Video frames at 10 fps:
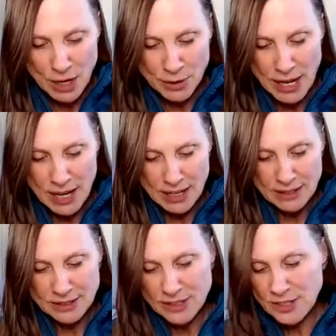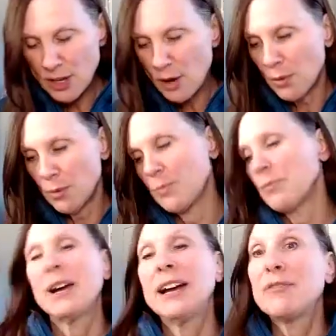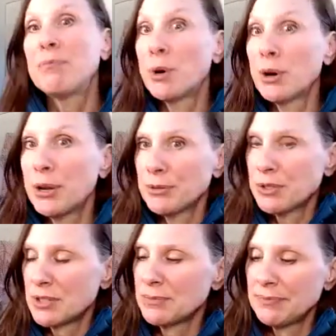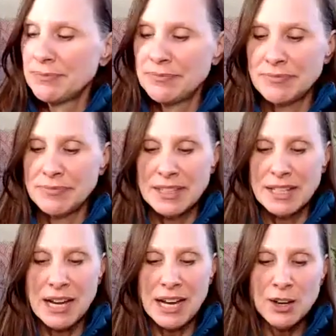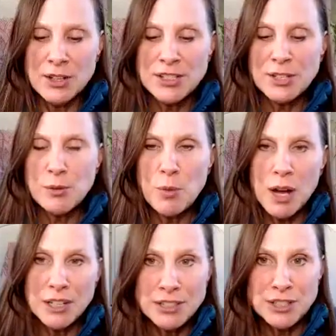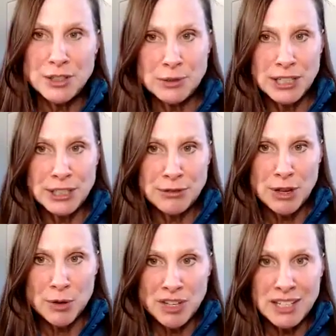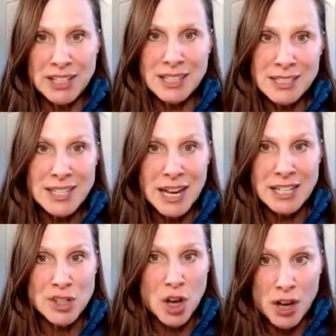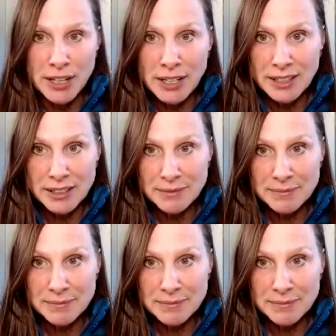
Okay, so I have more notes. I also want to let you know that it is a tonic.